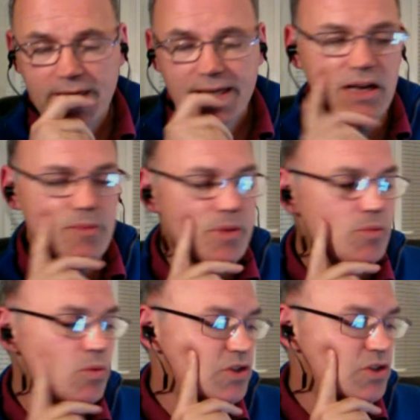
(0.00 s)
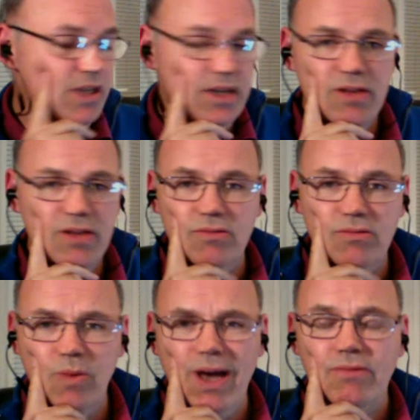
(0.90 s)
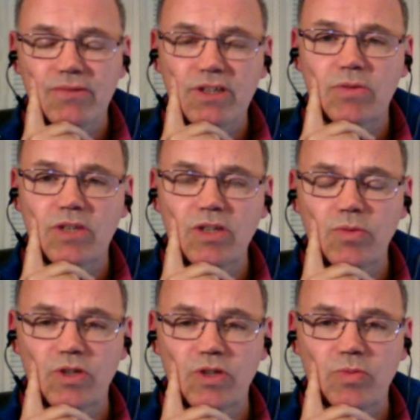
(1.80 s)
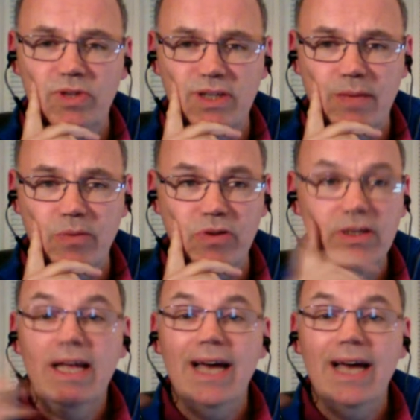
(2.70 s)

And I remember watching it, and I thought, "Wow, this this works pretty damn good."